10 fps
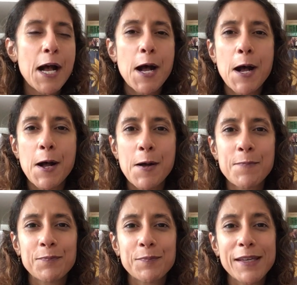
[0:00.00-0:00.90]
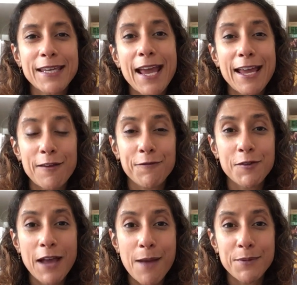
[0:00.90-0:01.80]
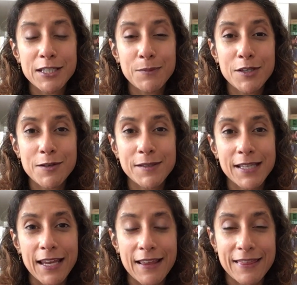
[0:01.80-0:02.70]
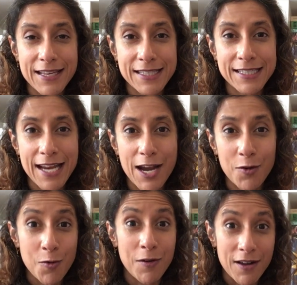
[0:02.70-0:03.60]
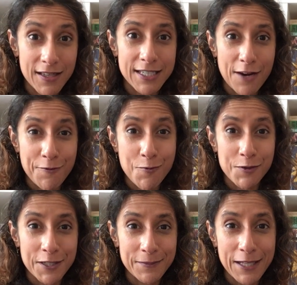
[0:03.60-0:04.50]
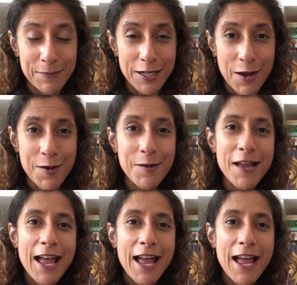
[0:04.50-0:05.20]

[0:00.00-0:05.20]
But yeah, if you happen to be using this deck or another deck for autumn, let me know.